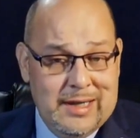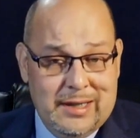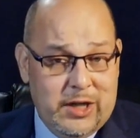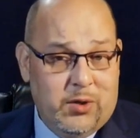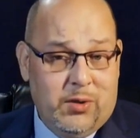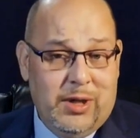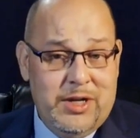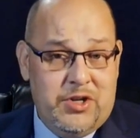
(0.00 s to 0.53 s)

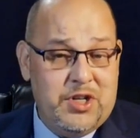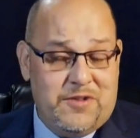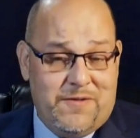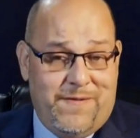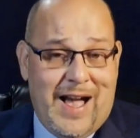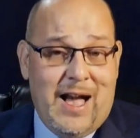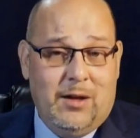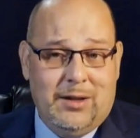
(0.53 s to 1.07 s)
literally
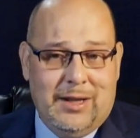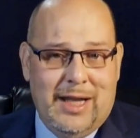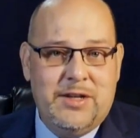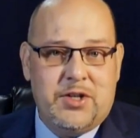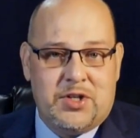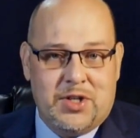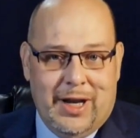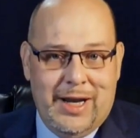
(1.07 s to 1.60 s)
just filed
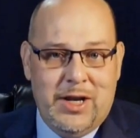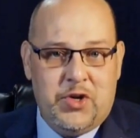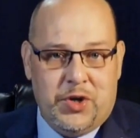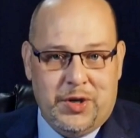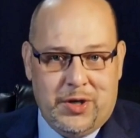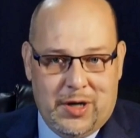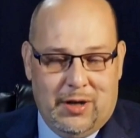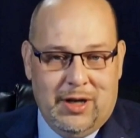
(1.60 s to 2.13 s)

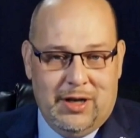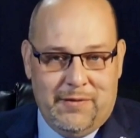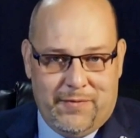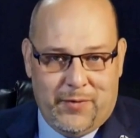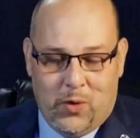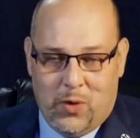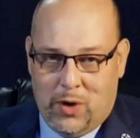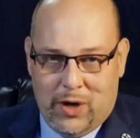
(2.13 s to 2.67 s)
legislation calling
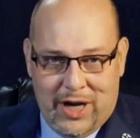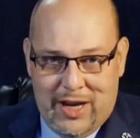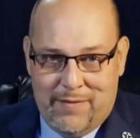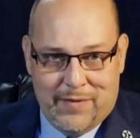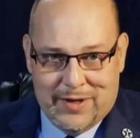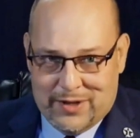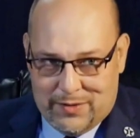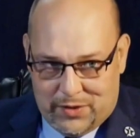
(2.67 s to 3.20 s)
for
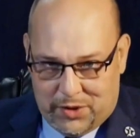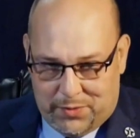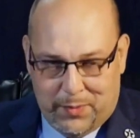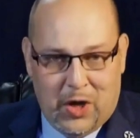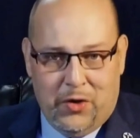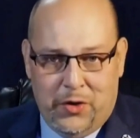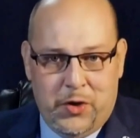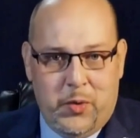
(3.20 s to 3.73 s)
even
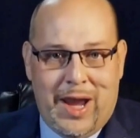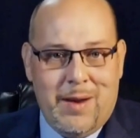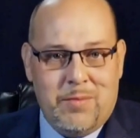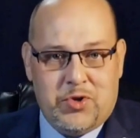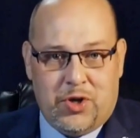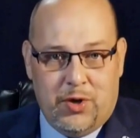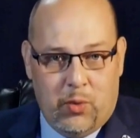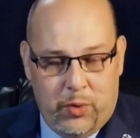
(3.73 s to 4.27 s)
small New
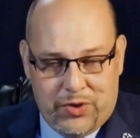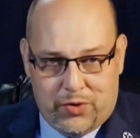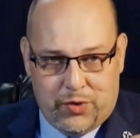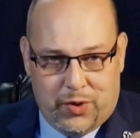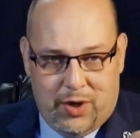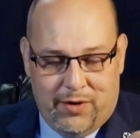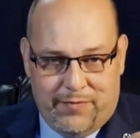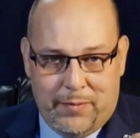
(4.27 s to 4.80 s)
Hampshire to
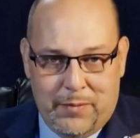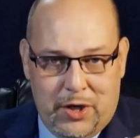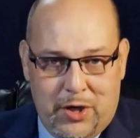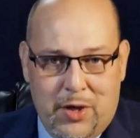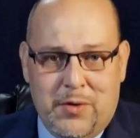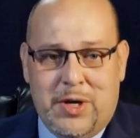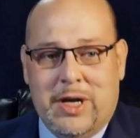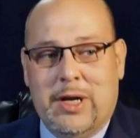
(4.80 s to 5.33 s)
withdraw from the
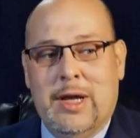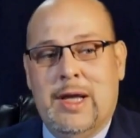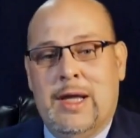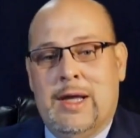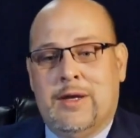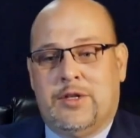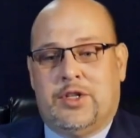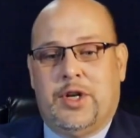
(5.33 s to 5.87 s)
union.
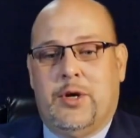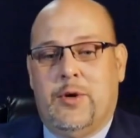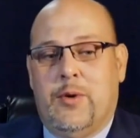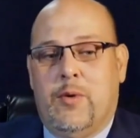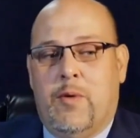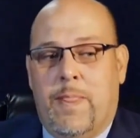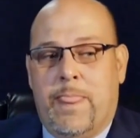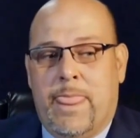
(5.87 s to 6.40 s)

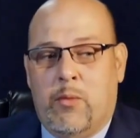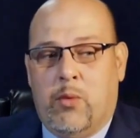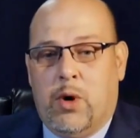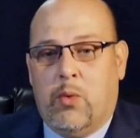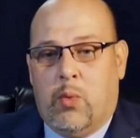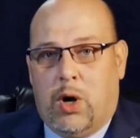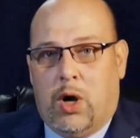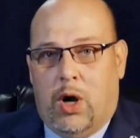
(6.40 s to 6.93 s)
So
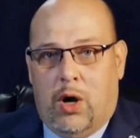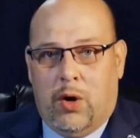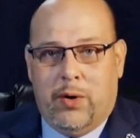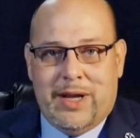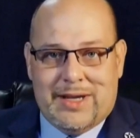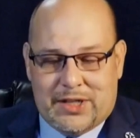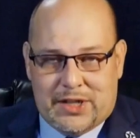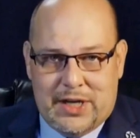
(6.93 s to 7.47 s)
we're
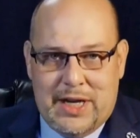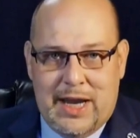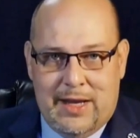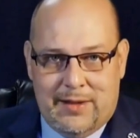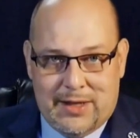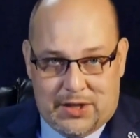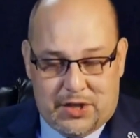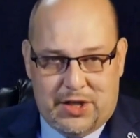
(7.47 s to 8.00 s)
already
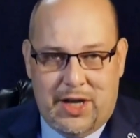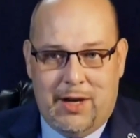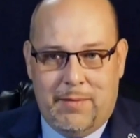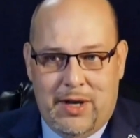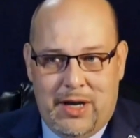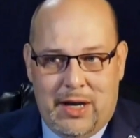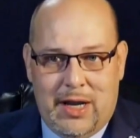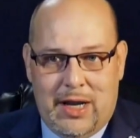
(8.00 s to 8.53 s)
seeing this
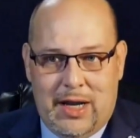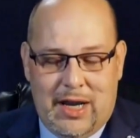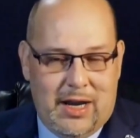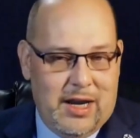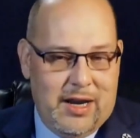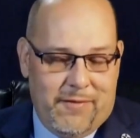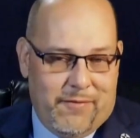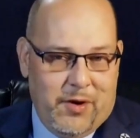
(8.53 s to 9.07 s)
sentiment
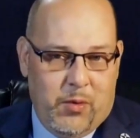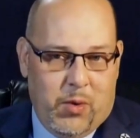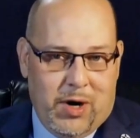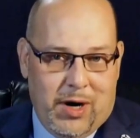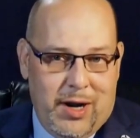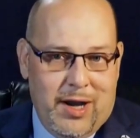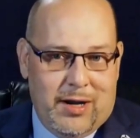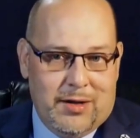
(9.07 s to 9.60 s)

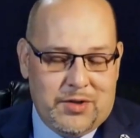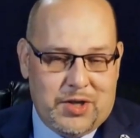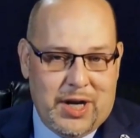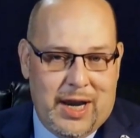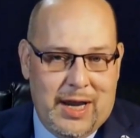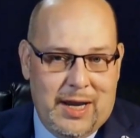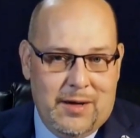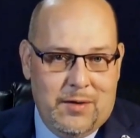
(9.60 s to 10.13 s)
everywhere else.
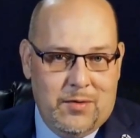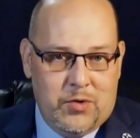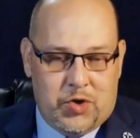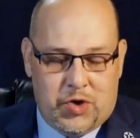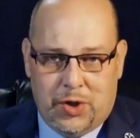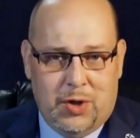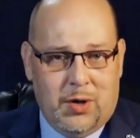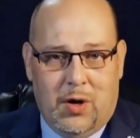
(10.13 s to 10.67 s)
And
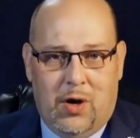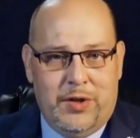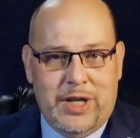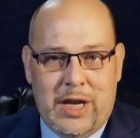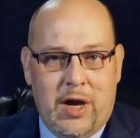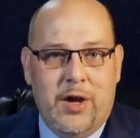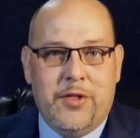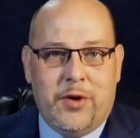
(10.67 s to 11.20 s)
sure, on
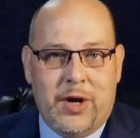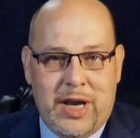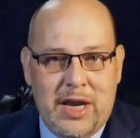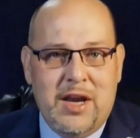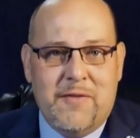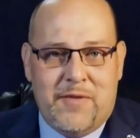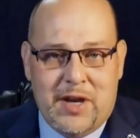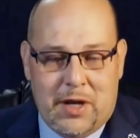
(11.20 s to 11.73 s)
the other
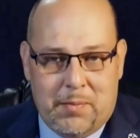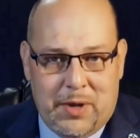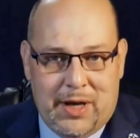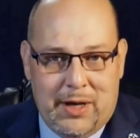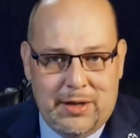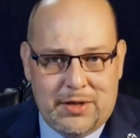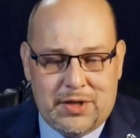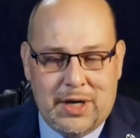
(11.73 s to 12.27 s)
end of
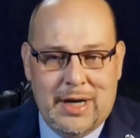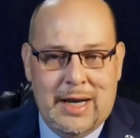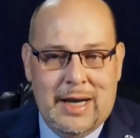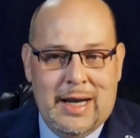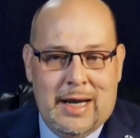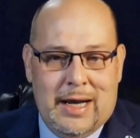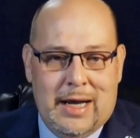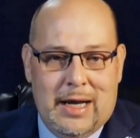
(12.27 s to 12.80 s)
independence,
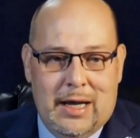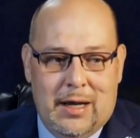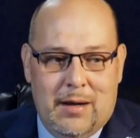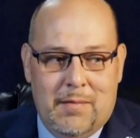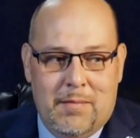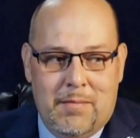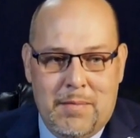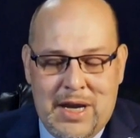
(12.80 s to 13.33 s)

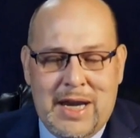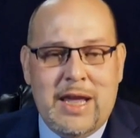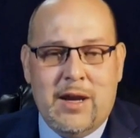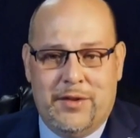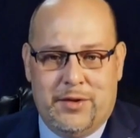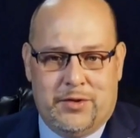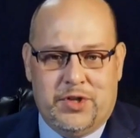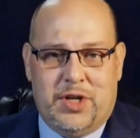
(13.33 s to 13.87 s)
many
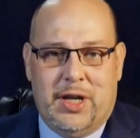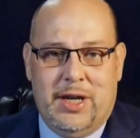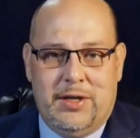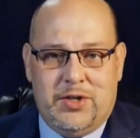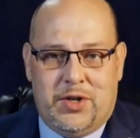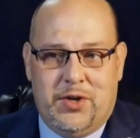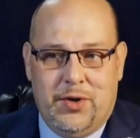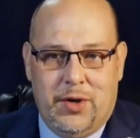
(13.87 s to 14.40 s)
other
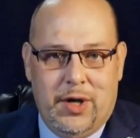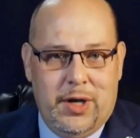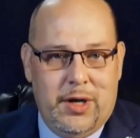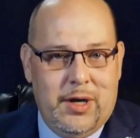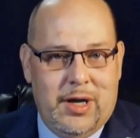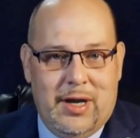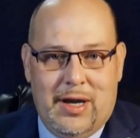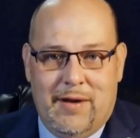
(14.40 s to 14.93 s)
states
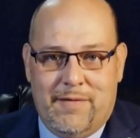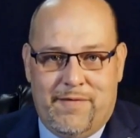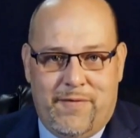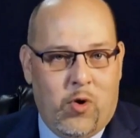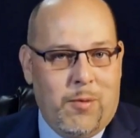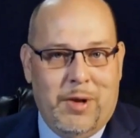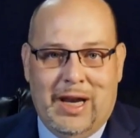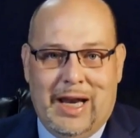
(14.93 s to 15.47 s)
could
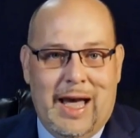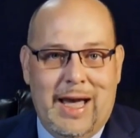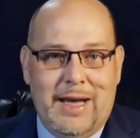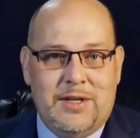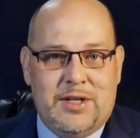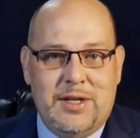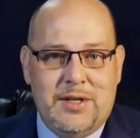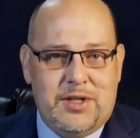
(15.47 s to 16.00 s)
form
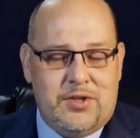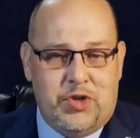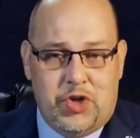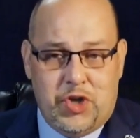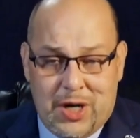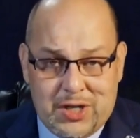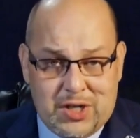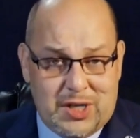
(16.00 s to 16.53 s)
alliances
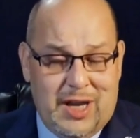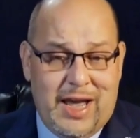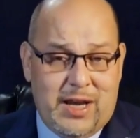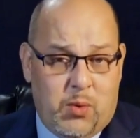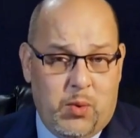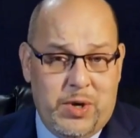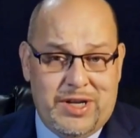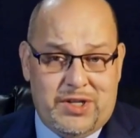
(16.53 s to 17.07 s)
just
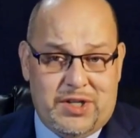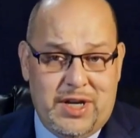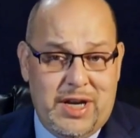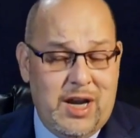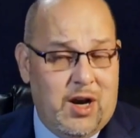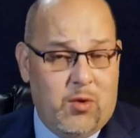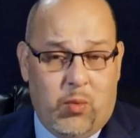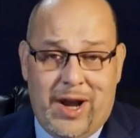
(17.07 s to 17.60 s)
like we
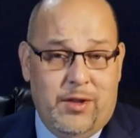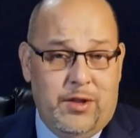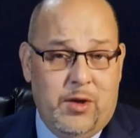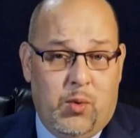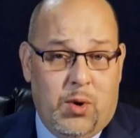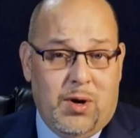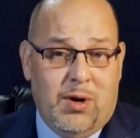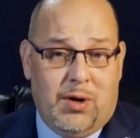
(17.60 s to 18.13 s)
see around the
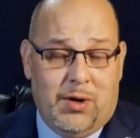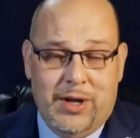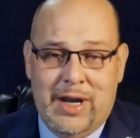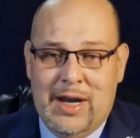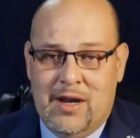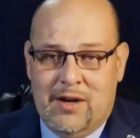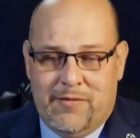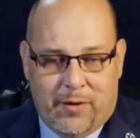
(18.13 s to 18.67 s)
world
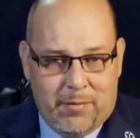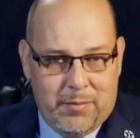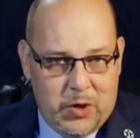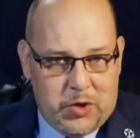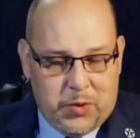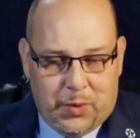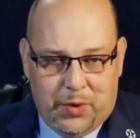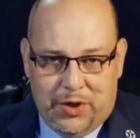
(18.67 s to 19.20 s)
for
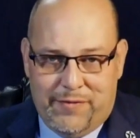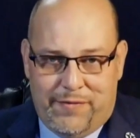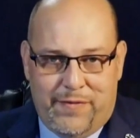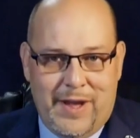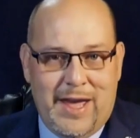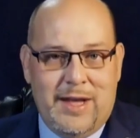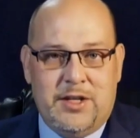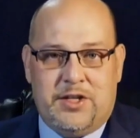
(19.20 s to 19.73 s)
mutual
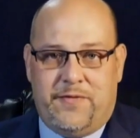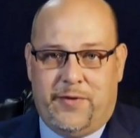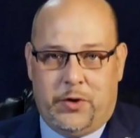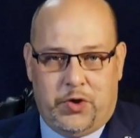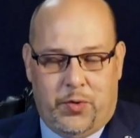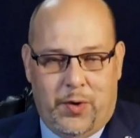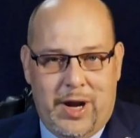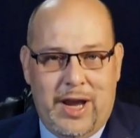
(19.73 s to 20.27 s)
defense, for
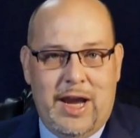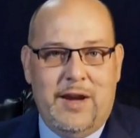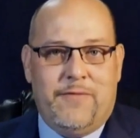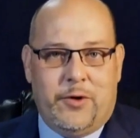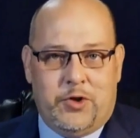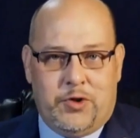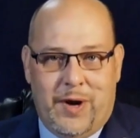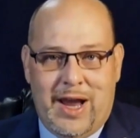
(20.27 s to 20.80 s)
trade,
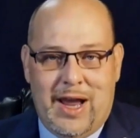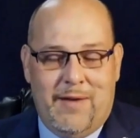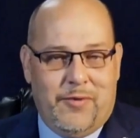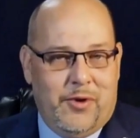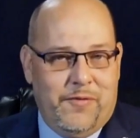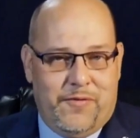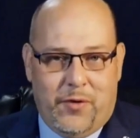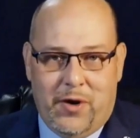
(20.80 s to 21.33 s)
for
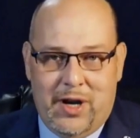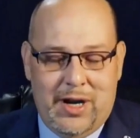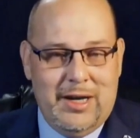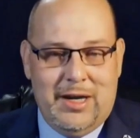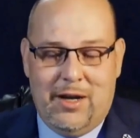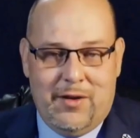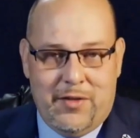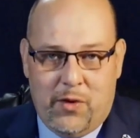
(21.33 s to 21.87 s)
travel, for,
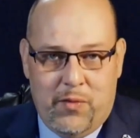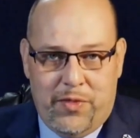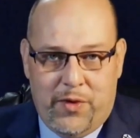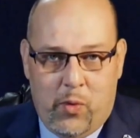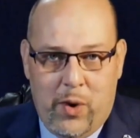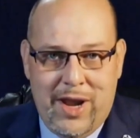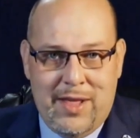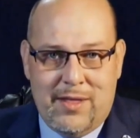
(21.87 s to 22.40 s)
the
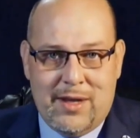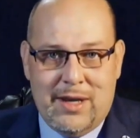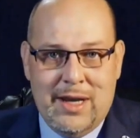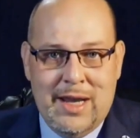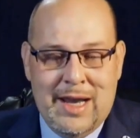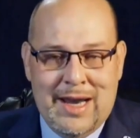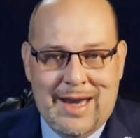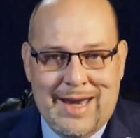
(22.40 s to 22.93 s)
way that
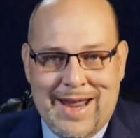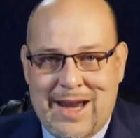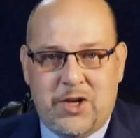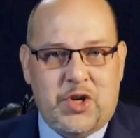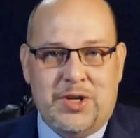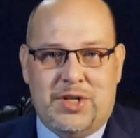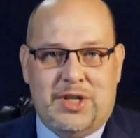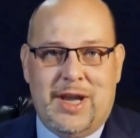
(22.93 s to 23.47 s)

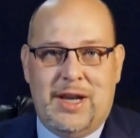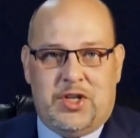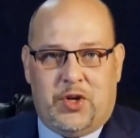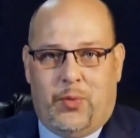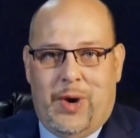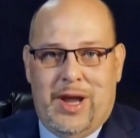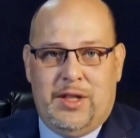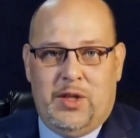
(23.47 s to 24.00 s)
nation states
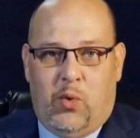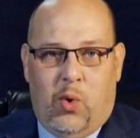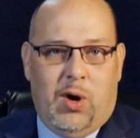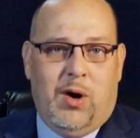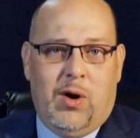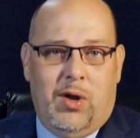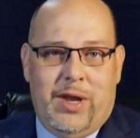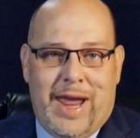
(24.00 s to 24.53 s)
around the
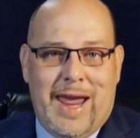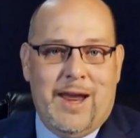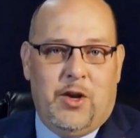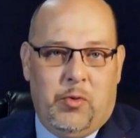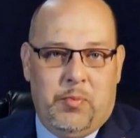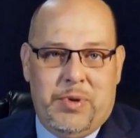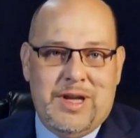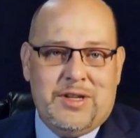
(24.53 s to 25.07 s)
world
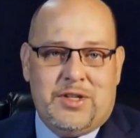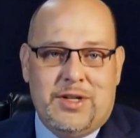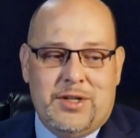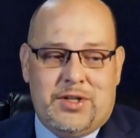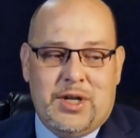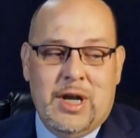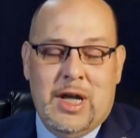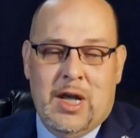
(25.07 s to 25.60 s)
handle
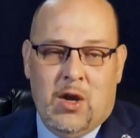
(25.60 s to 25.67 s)
business.